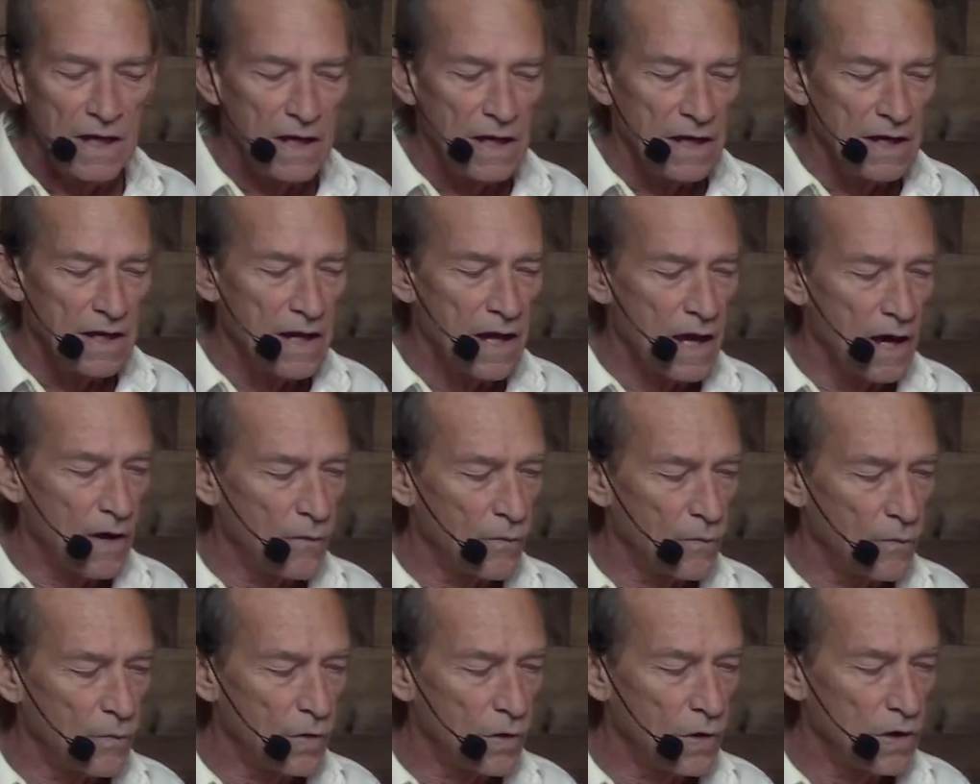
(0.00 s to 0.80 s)
Now,
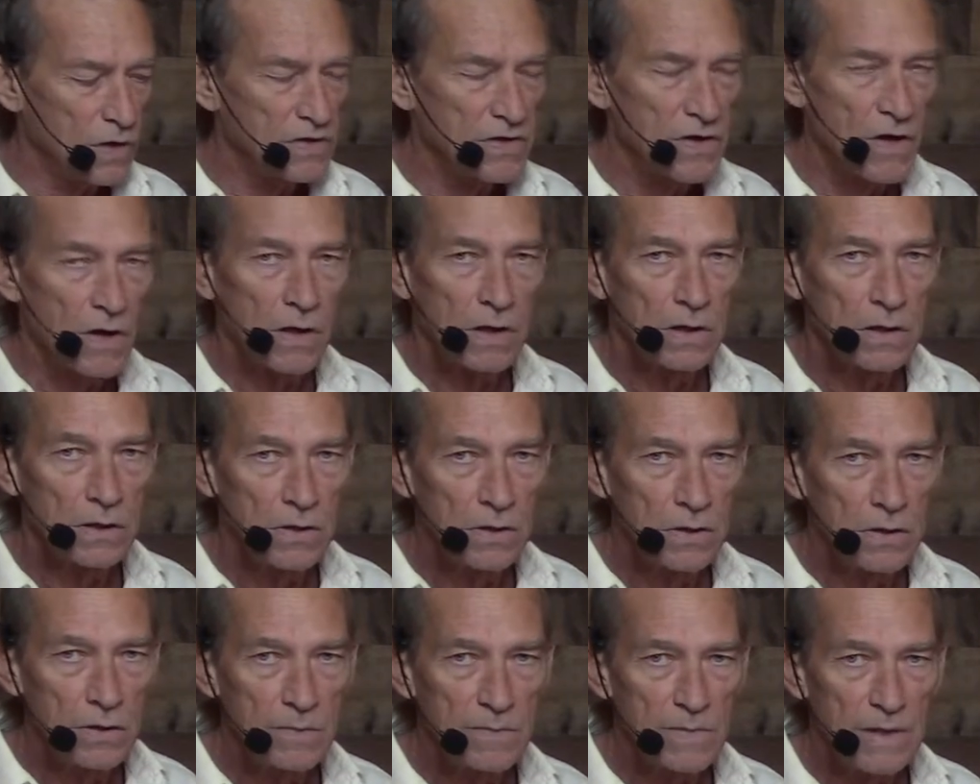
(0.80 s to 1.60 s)
we're going to talk a
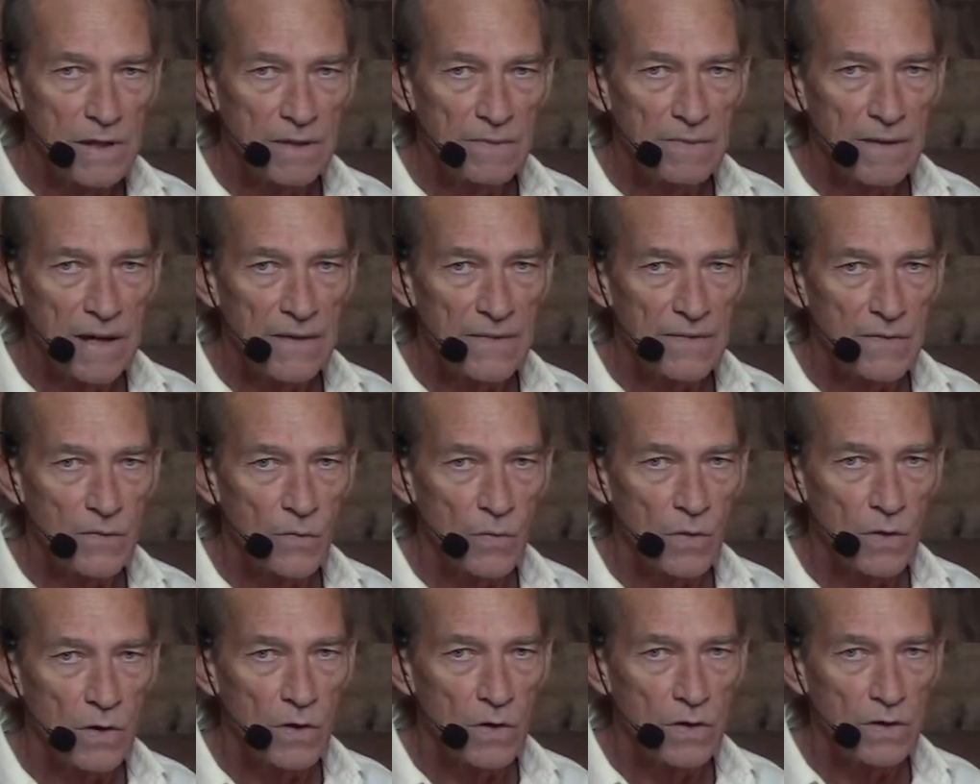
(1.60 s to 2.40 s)
little bit about the
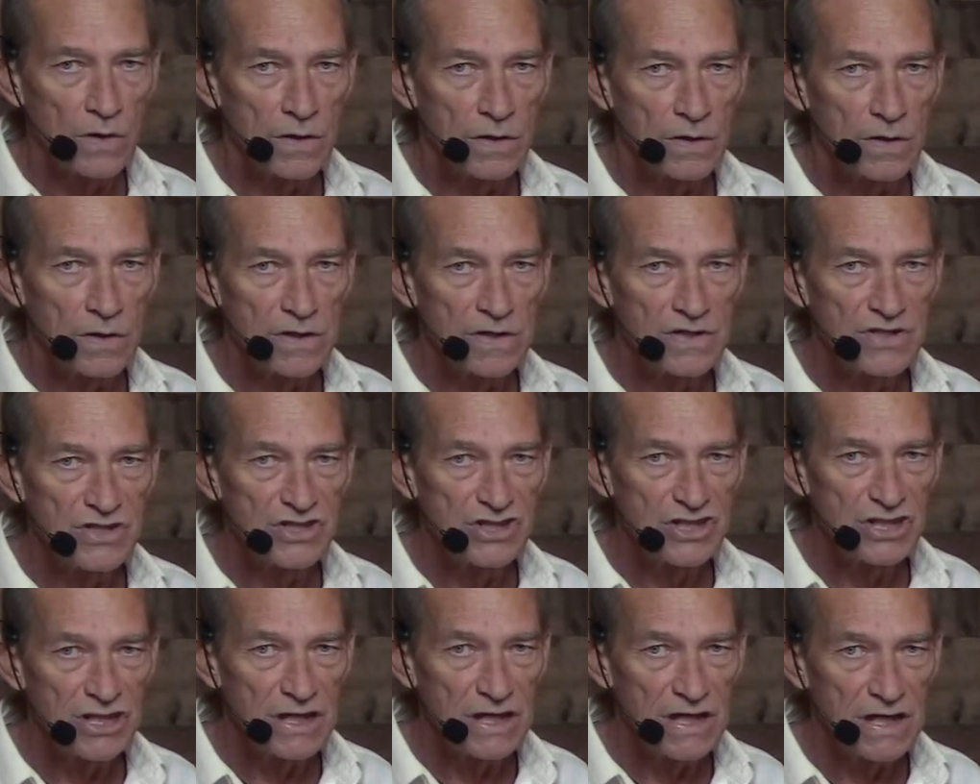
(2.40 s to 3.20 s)
word
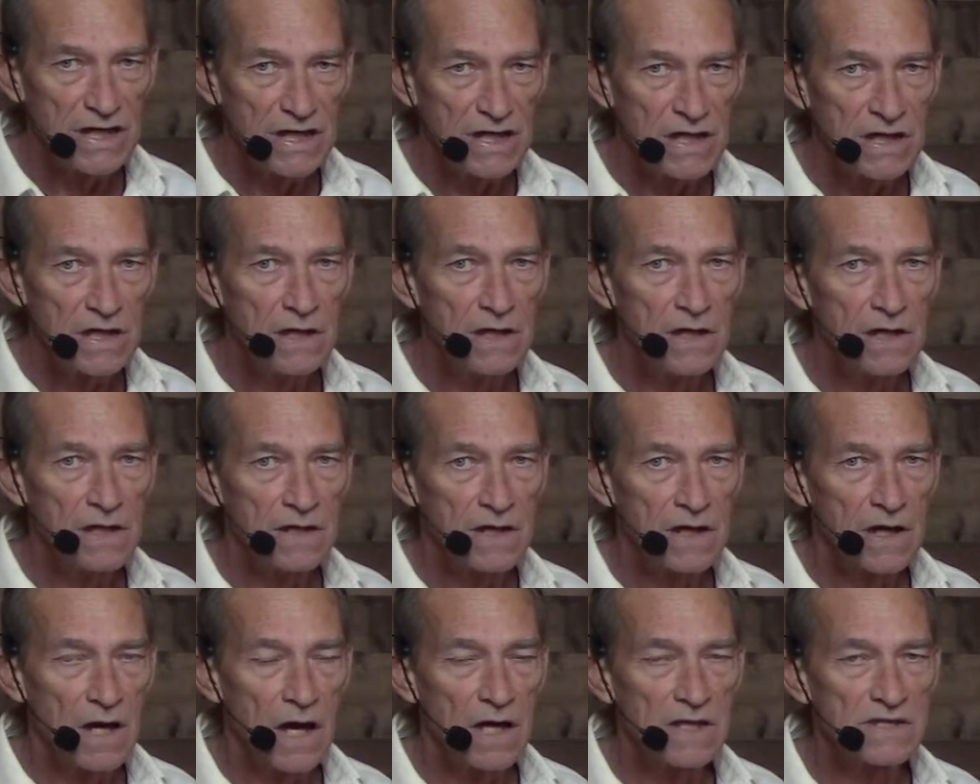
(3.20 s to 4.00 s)
Qi and the
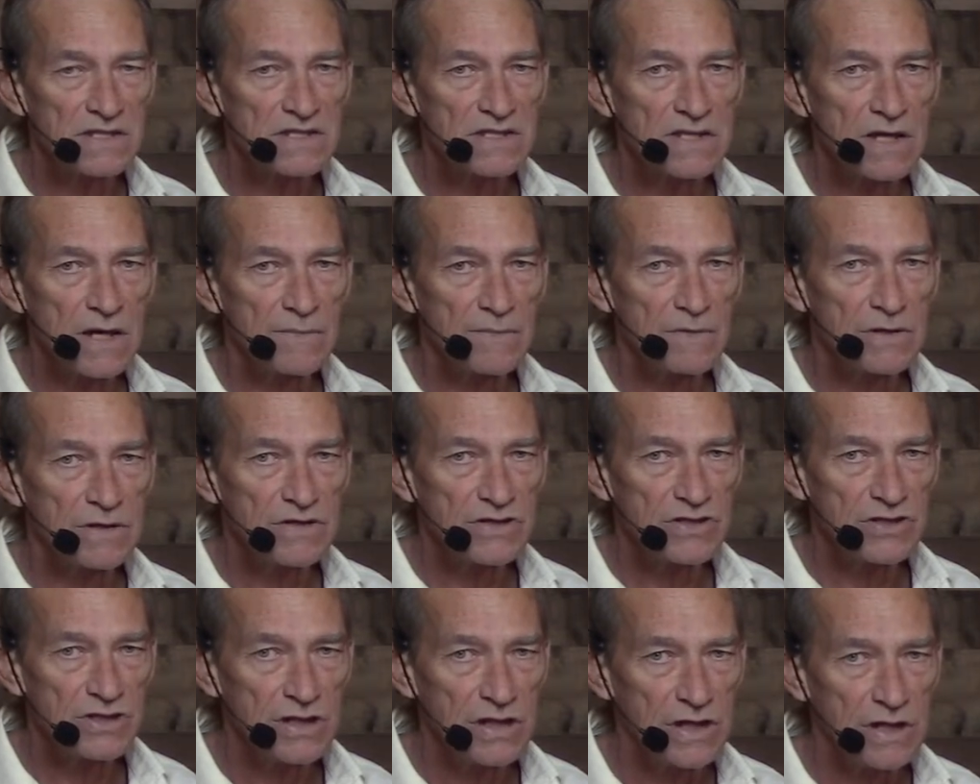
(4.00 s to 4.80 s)
concept
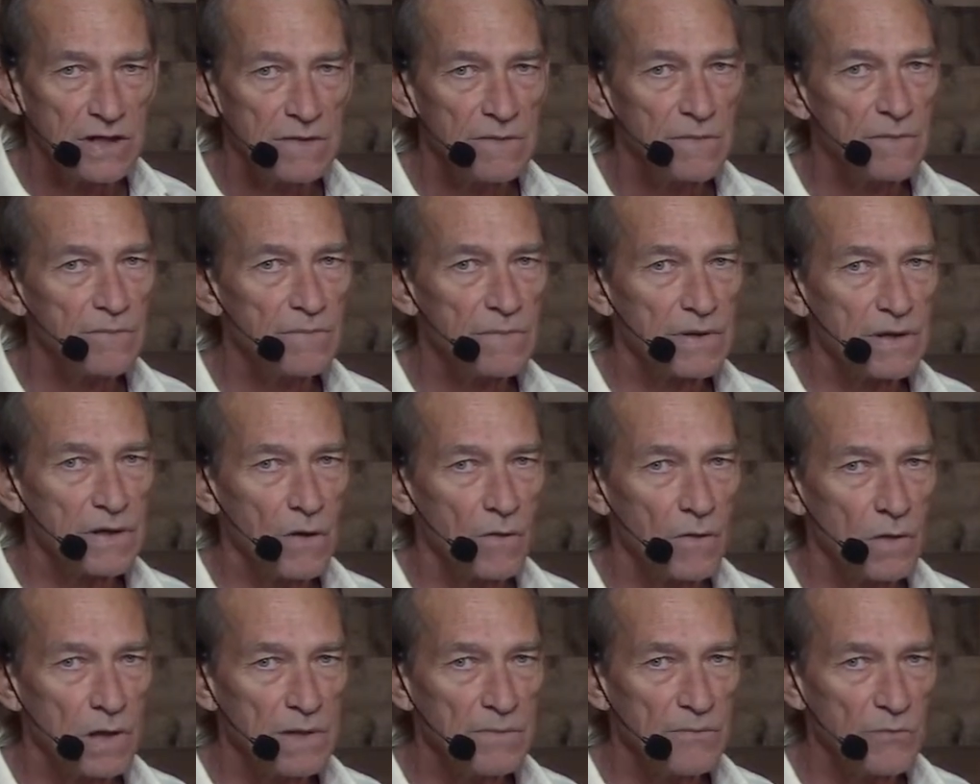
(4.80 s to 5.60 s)
Qi, but
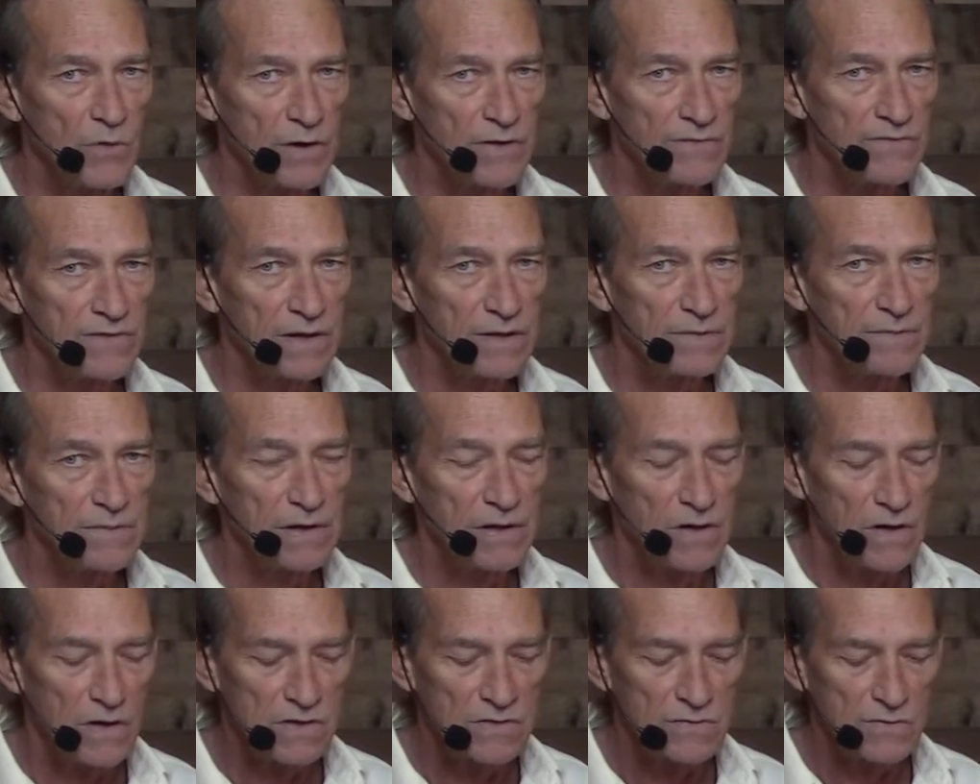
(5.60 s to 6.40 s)
only briefly
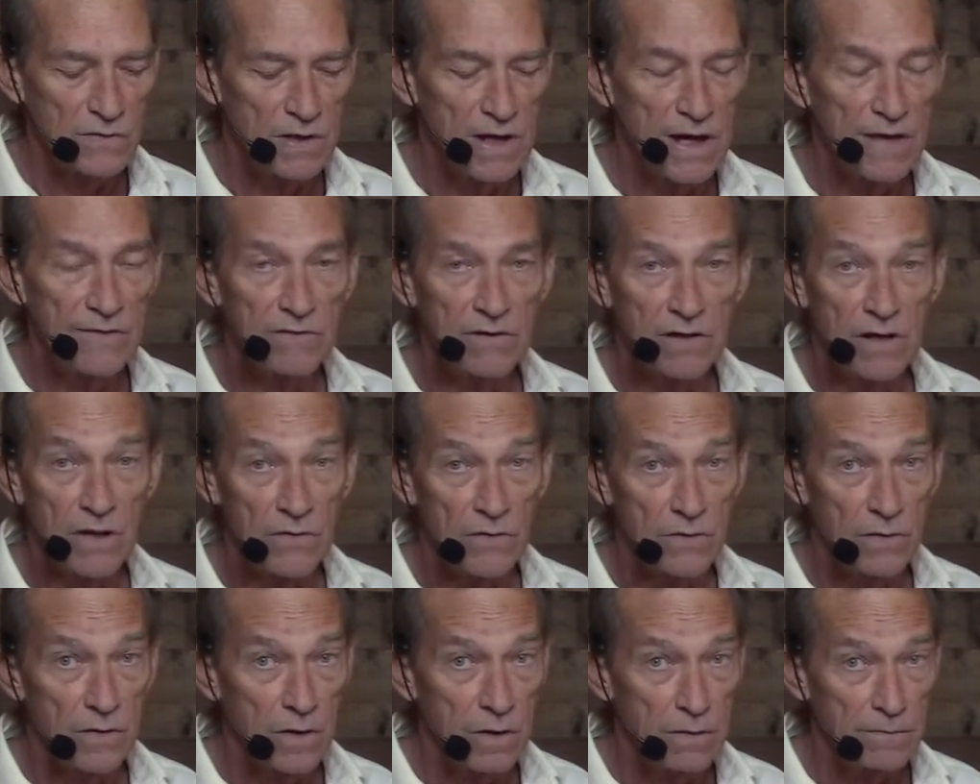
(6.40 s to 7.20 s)
because we'll have another
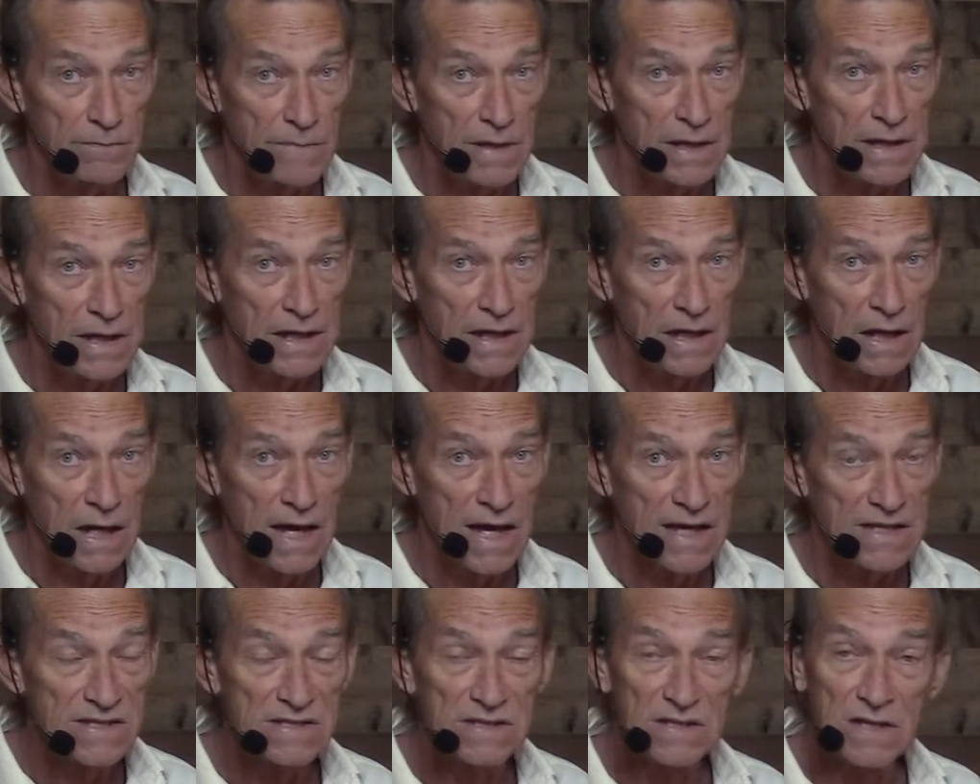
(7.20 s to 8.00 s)
little mini
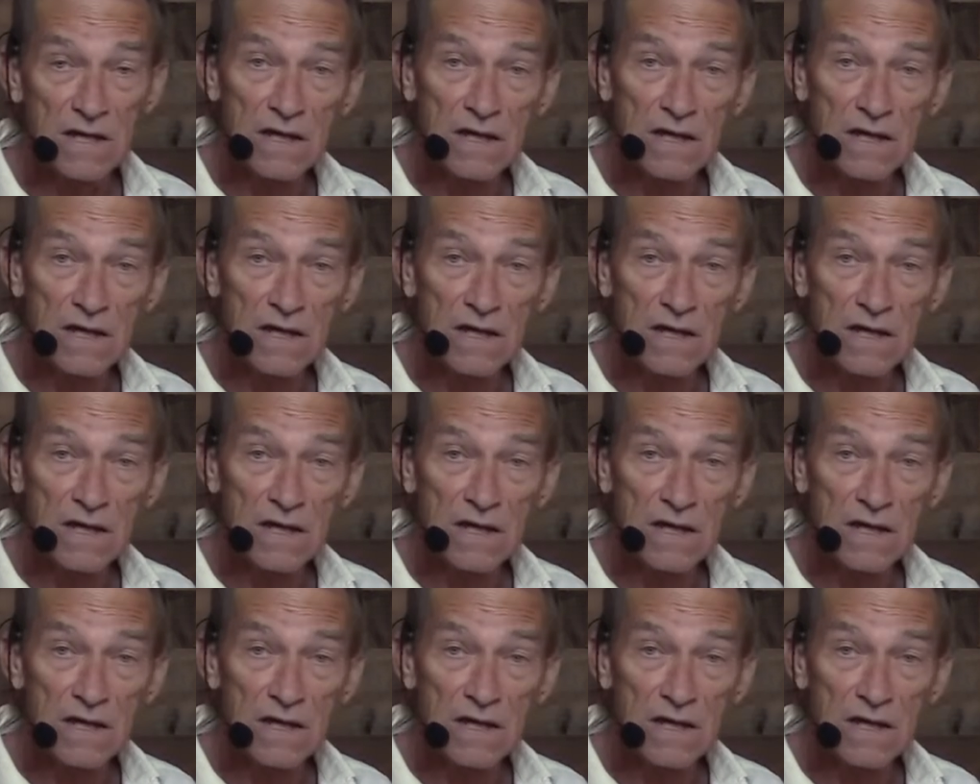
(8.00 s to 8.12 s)
class